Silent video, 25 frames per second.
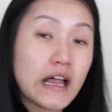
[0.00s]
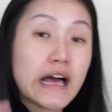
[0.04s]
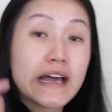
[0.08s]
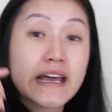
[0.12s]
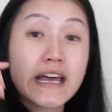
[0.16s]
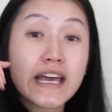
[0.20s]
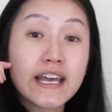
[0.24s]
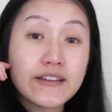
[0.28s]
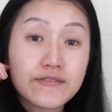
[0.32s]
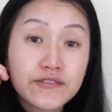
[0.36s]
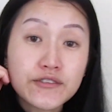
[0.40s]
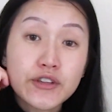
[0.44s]

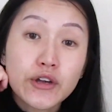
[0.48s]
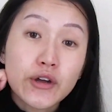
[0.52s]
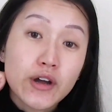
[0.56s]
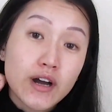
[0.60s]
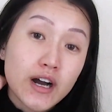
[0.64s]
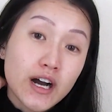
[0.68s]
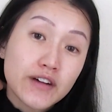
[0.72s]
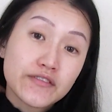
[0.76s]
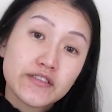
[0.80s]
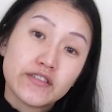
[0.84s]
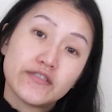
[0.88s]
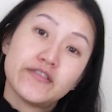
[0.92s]
like even though
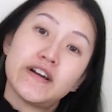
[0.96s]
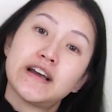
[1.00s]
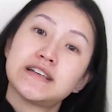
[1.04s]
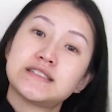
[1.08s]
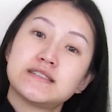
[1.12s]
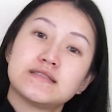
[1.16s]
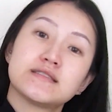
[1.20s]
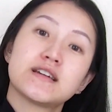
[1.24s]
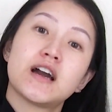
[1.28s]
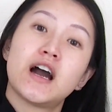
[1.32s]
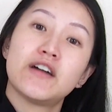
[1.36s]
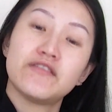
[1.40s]
half your face
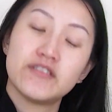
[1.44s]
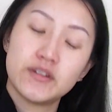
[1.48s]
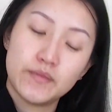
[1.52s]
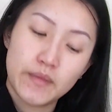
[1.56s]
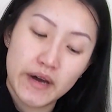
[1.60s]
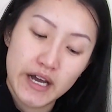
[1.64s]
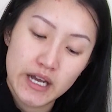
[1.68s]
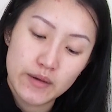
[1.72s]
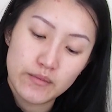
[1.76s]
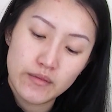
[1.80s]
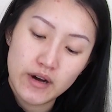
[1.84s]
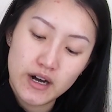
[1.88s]
is covered
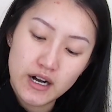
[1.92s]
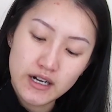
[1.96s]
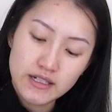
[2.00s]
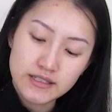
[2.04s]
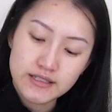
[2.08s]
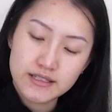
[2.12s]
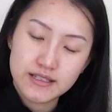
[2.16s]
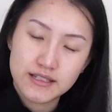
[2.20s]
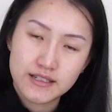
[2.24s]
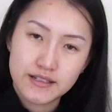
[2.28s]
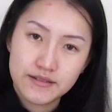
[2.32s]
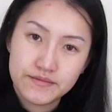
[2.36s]
by a
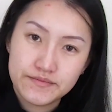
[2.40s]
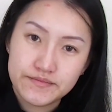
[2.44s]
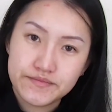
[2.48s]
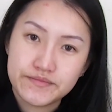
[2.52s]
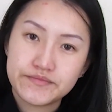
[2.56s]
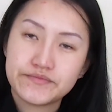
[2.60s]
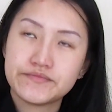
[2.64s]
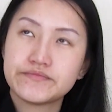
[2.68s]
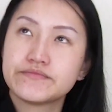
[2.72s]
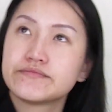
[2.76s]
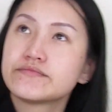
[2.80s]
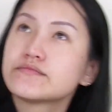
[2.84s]
mask,
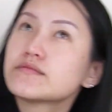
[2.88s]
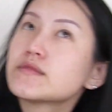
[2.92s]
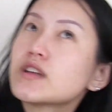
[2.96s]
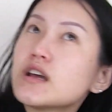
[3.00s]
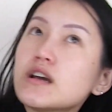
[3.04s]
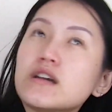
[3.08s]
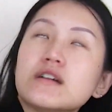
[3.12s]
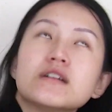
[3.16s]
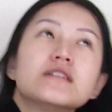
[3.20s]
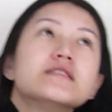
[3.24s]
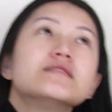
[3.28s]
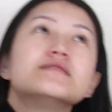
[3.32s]

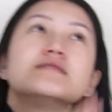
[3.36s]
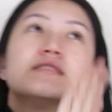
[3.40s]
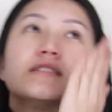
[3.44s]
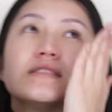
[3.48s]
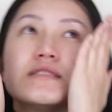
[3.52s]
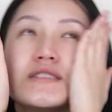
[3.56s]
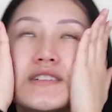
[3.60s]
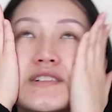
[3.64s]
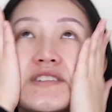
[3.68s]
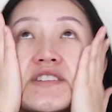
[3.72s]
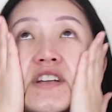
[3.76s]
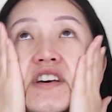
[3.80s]
there's
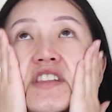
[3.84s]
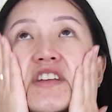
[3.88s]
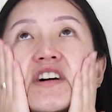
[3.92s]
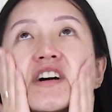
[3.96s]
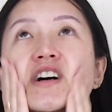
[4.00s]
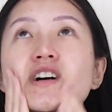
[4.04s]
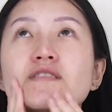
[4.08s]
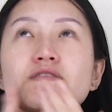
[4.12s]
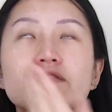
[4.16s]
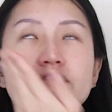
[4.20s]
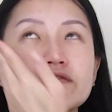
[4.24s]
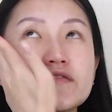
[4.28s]
still another
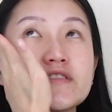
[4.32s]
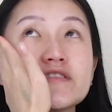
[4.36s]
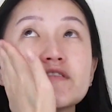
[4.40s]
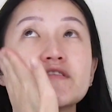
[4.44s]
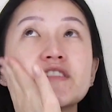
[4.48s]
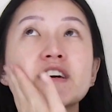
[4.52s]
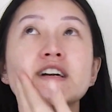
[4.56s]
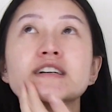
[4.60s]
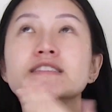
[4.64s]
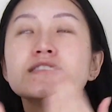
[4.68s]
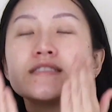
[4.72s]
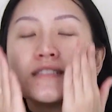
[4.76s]
half of your
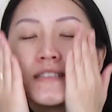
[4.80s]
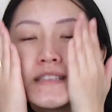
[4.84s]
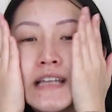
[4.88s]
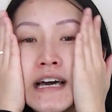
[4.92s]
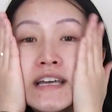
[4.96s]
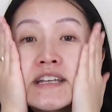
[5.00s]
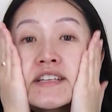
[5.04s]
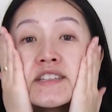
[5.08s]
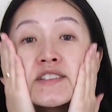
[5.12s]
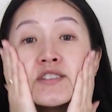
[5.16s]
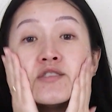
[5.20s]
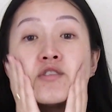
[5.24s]
face
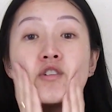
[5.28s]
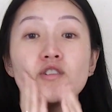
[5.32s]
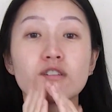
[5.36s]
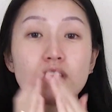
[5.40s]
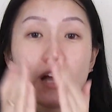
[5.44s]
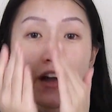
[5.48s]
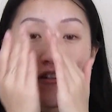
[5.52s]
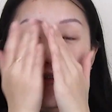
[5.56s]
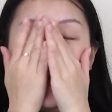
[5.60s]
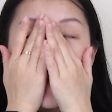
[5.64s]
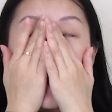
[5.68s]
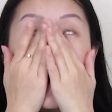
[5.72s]
that is not
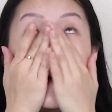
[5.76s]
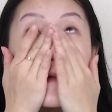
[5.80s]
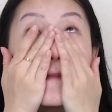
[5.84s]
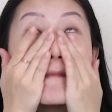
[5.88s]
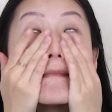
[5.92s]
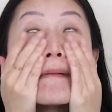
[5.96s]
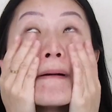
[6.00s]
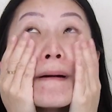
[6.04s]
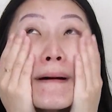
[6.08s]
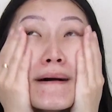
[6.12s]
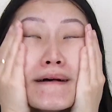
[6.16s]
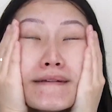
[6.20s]
covered by a
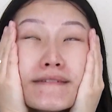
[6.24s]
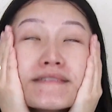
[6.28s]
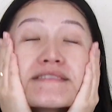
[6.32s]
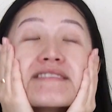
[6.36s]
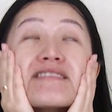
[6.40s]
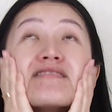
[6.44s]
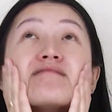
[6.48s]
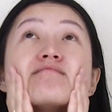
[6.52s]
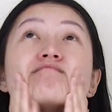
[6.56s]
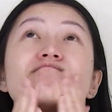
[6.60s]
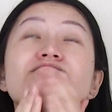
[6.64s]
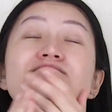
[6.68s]

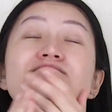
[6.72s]
mask.